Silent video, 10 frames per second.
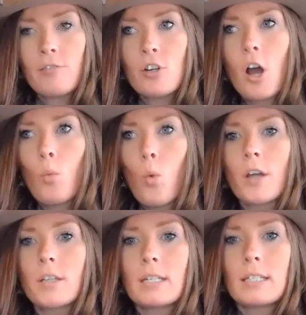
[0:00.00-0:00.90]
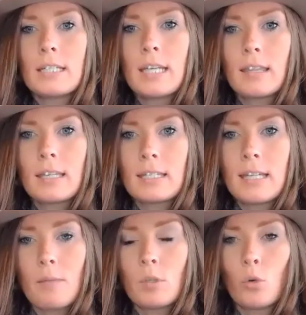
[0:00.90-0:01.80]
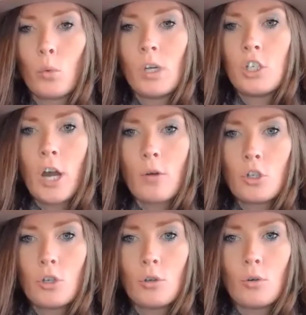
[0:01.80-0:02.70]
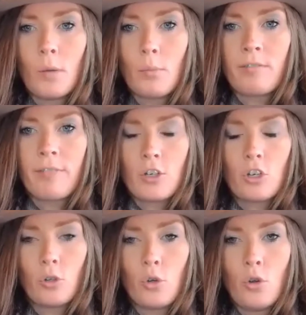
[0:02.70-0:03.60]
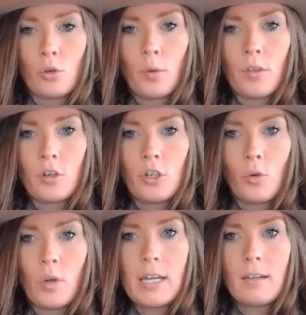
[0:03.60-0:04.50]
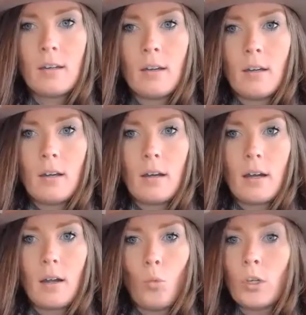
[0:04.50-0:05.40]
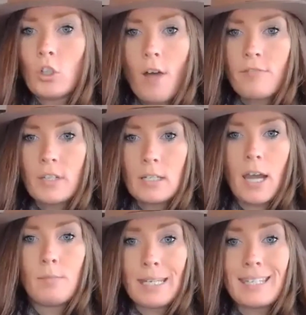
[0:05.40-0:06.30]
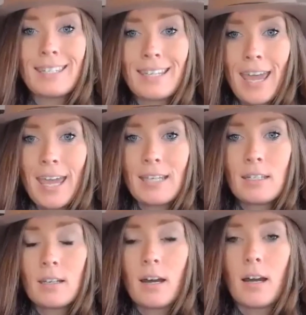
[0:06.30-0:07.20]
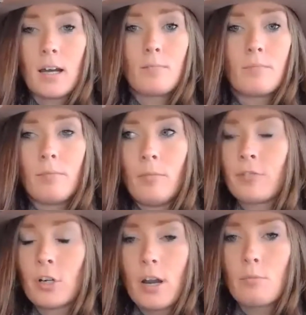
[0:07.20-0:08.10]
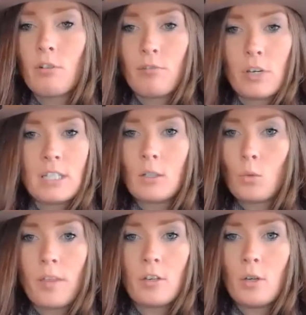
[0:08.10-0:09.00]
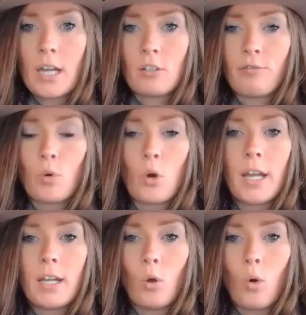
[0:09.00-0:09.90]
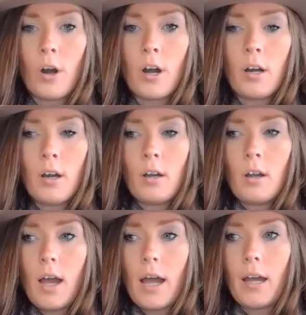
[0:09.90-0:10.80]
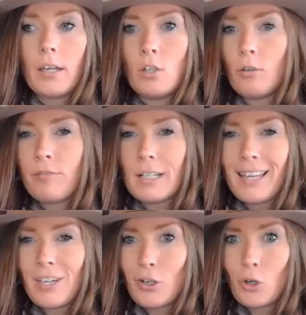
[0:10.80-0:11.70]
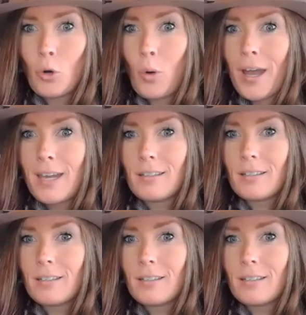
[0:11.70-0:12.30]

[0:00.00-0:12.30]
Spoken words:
not wanting to take the step to reach out to a professional who knows what they're doing, which oftentimes is the case, for a number of reasons, whether you can't afford it or you don't feel like you're quite